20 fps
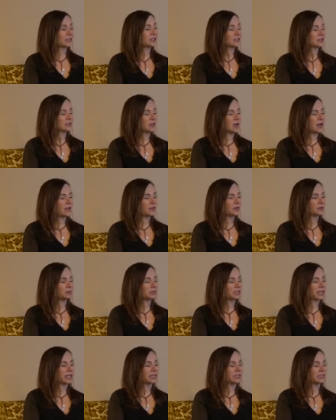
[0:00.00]
here on the
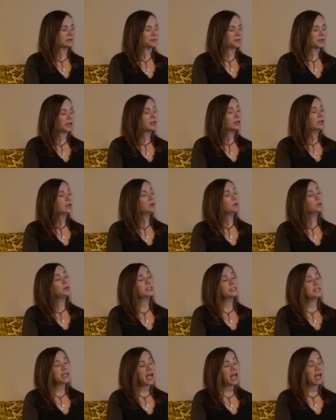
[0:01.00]
planet, what
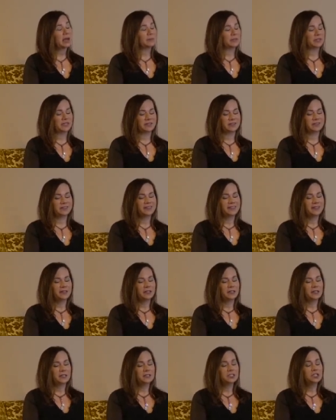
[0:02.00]
is happening
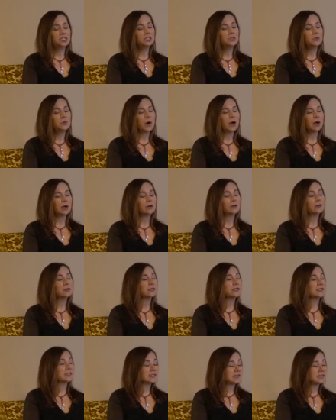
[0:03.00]
is you are
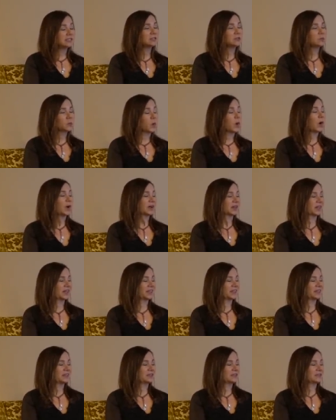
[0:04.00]
still
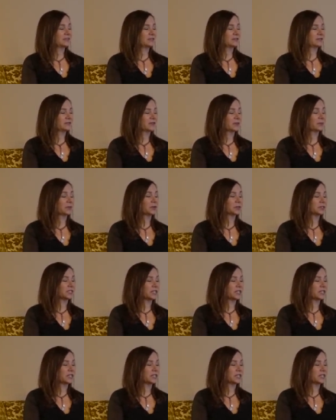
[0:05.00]
walking from your